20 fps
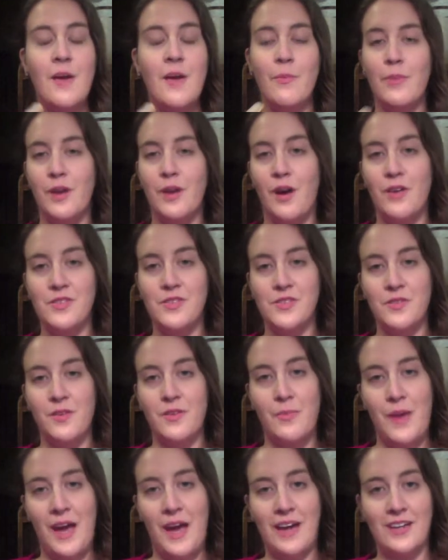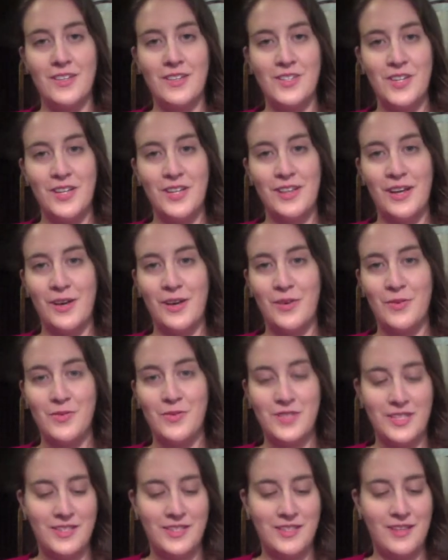but also the packaging that
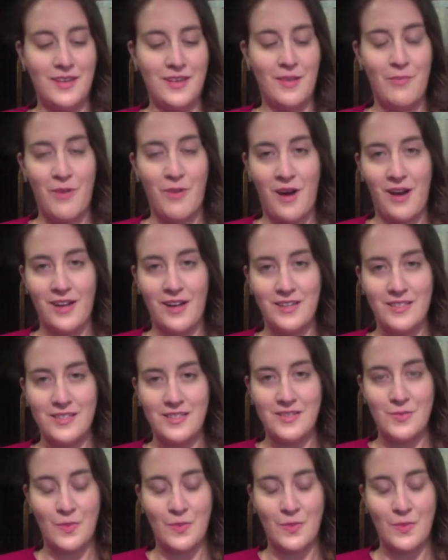goes into their product as